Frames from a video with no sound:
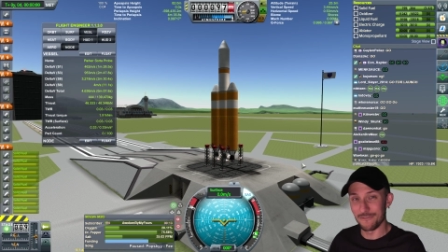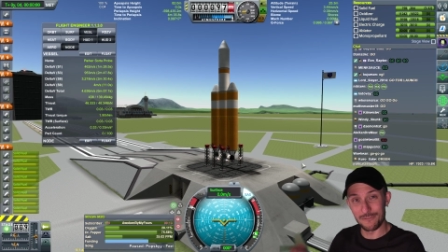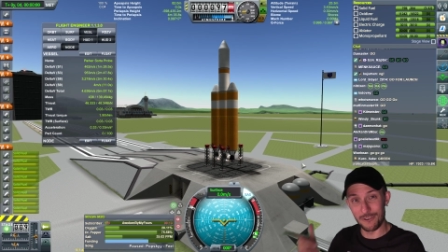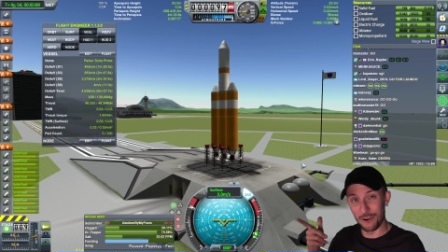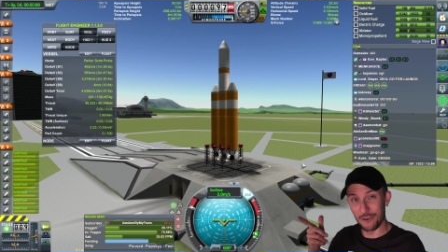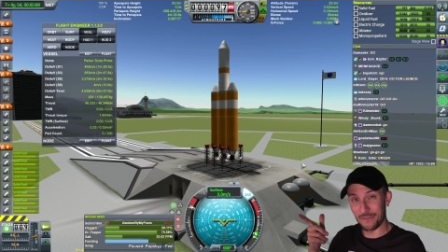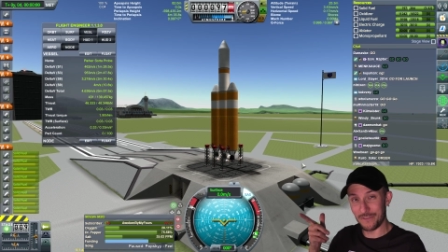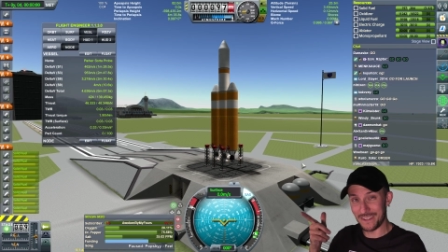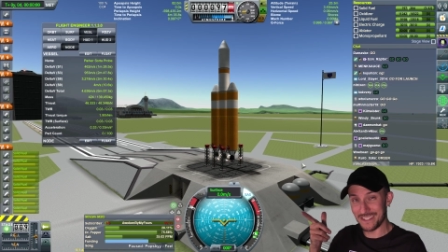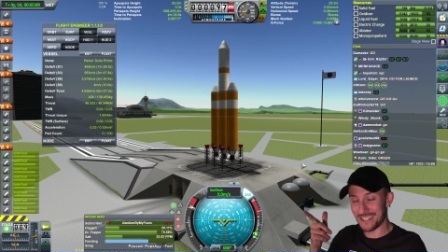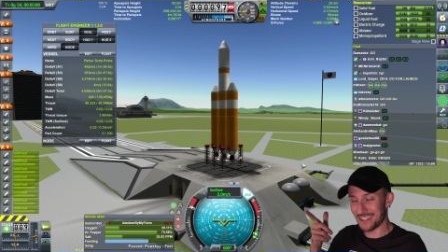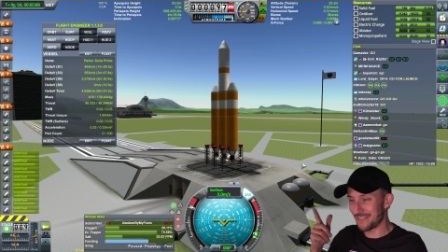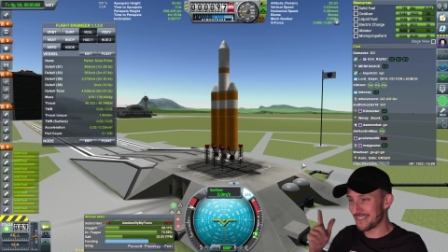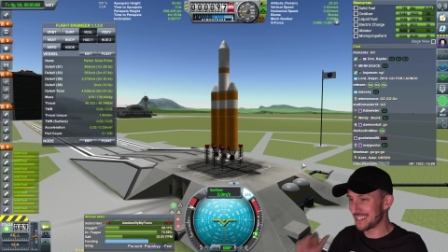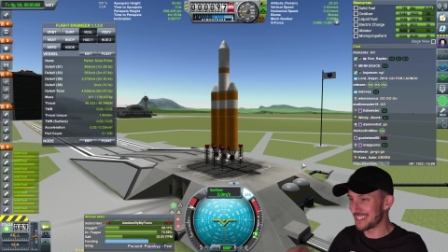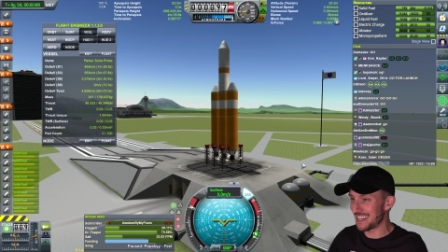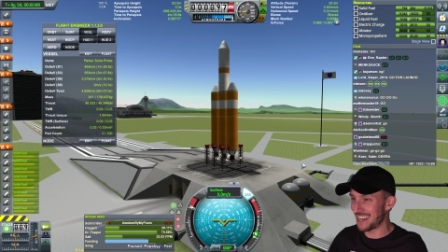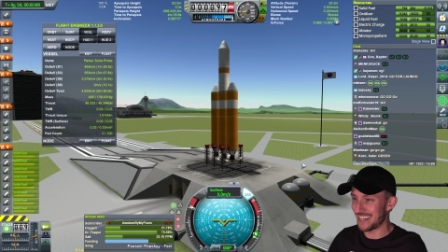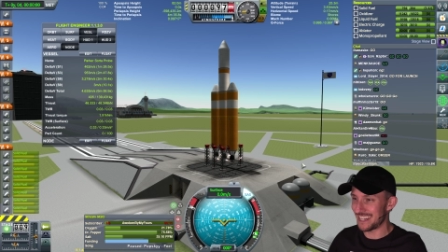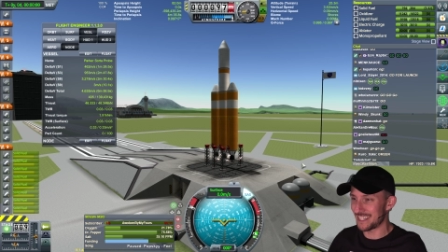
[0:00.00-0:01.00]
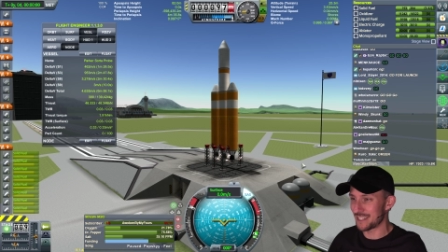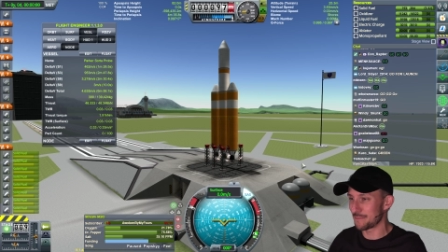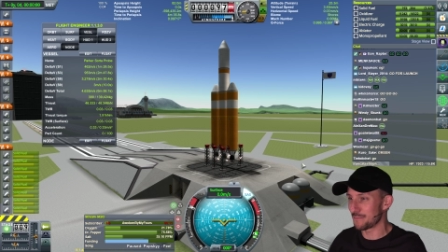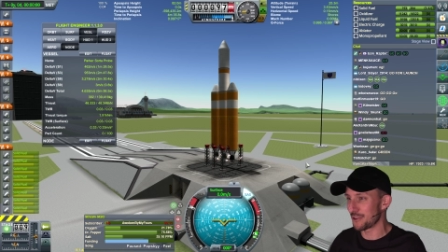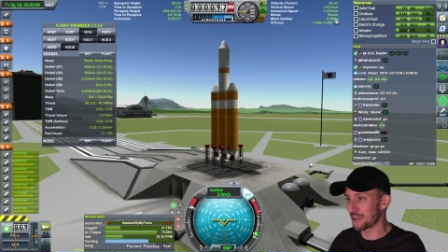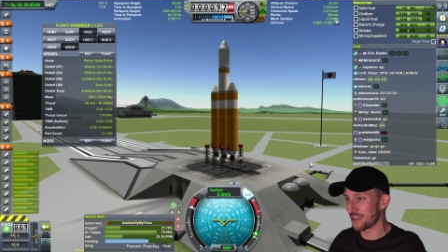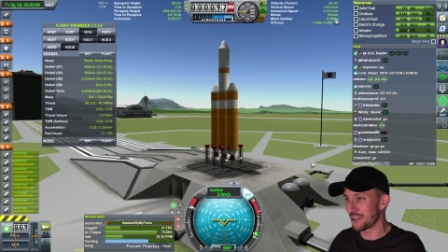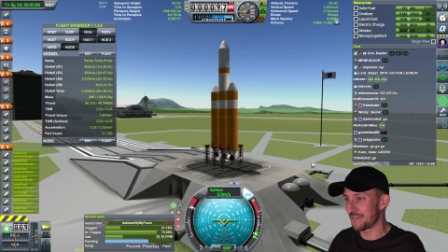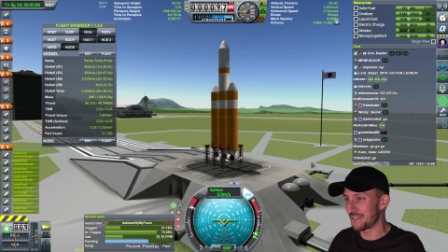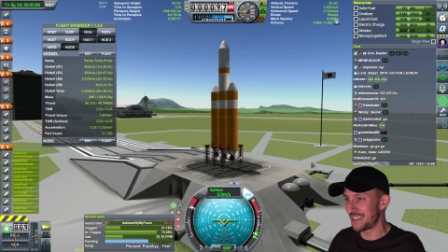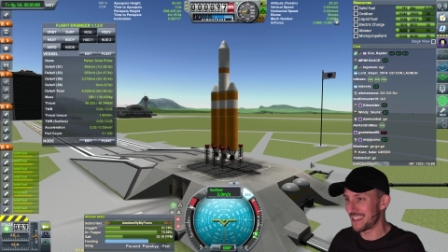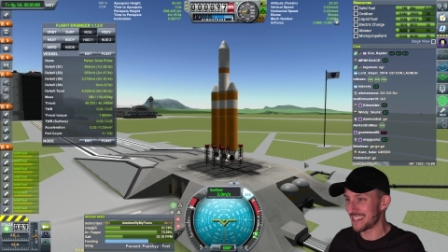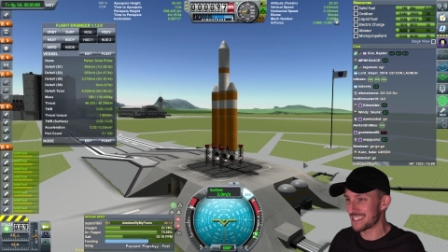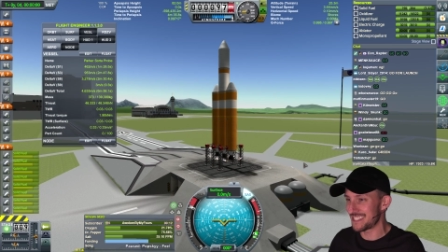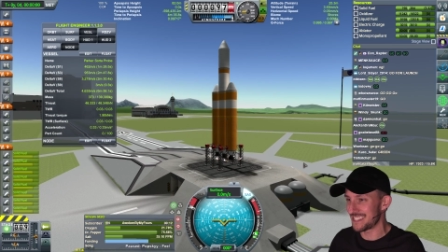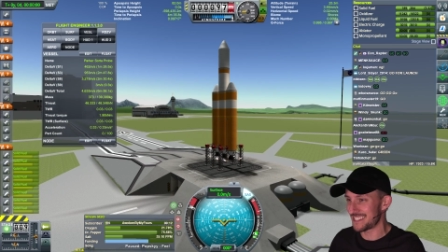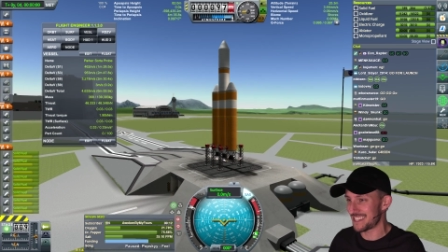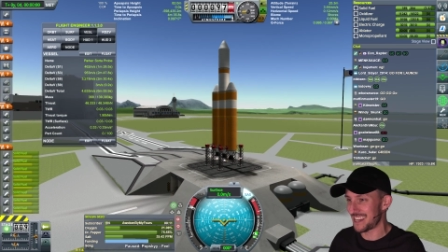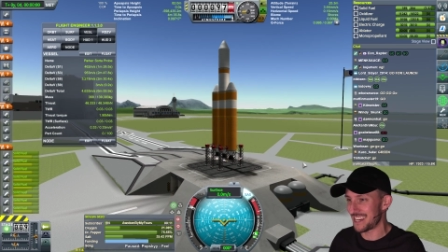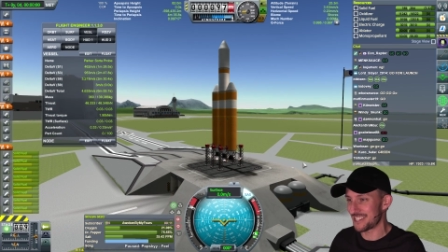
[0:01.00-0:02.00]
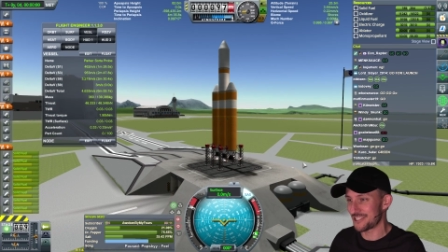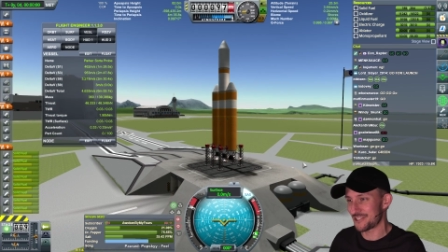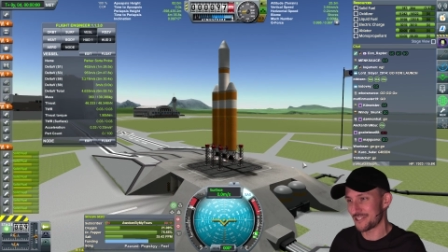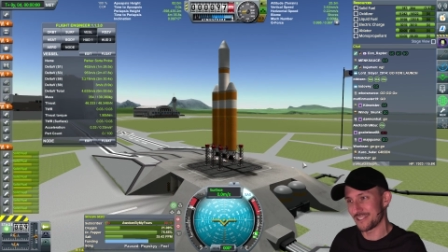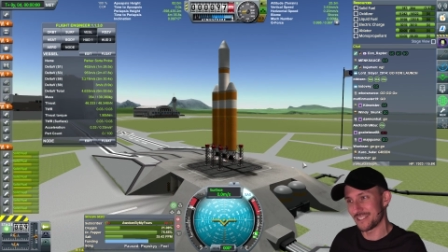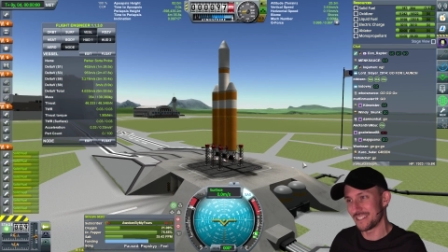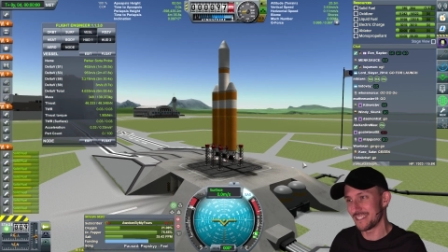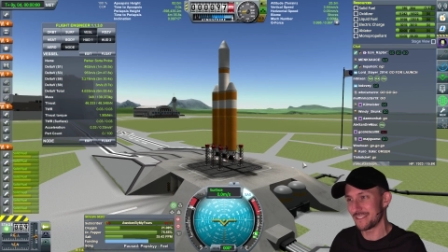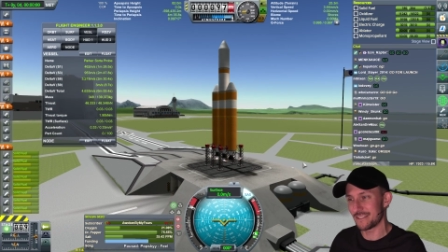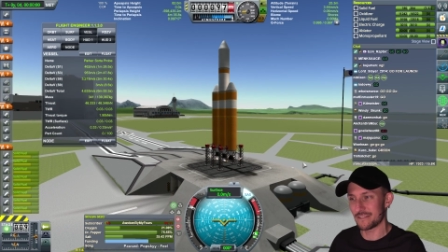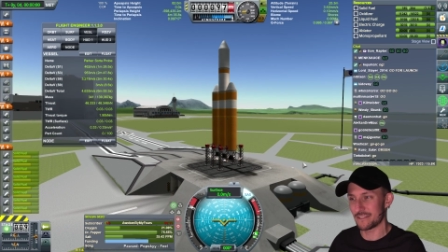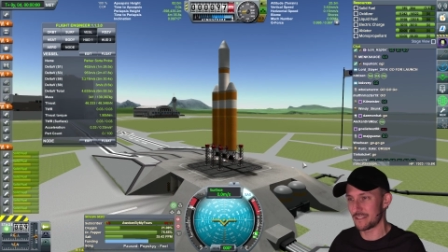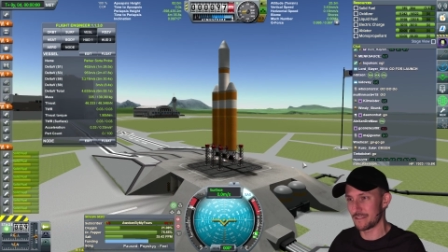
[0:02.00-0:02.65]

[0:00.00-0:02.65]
Rofees have ignited to burn off the excess hydrogen.